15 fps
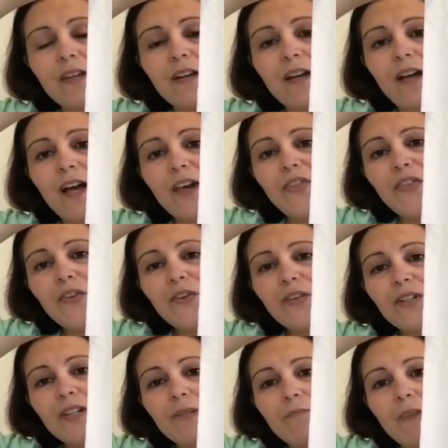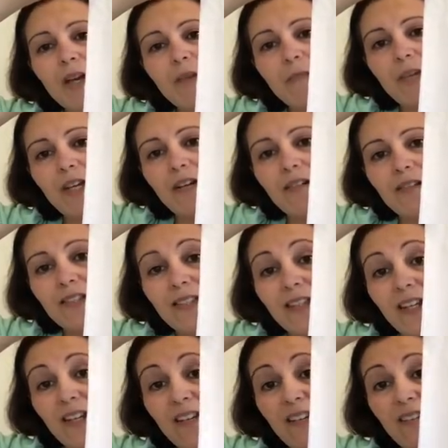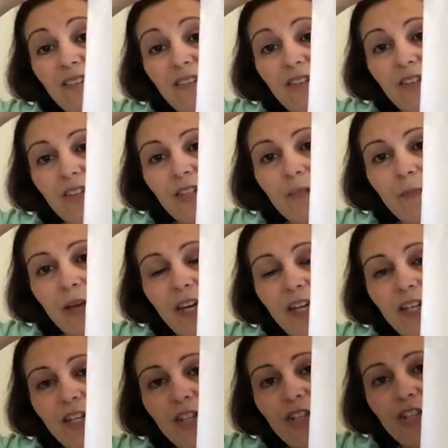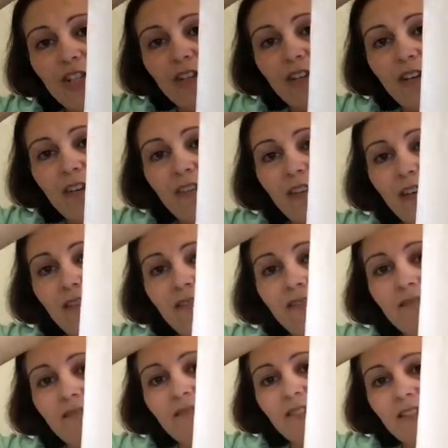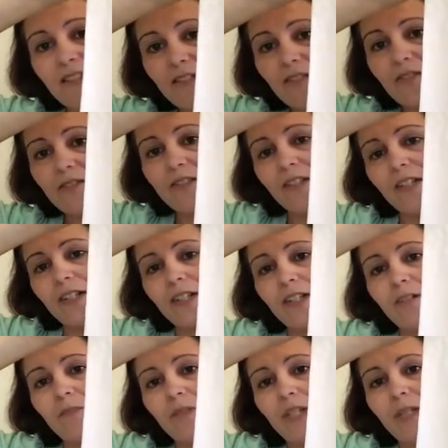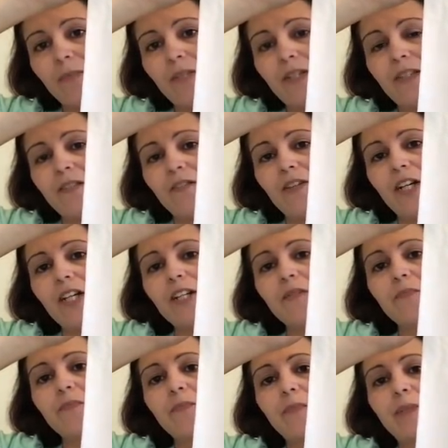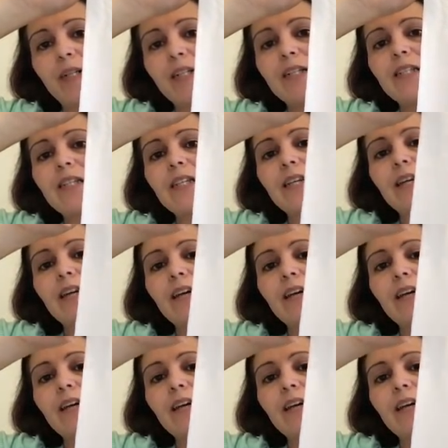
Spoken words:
I had thought maybe I'll just end it on this page, and that still looks like a complete piece of art, but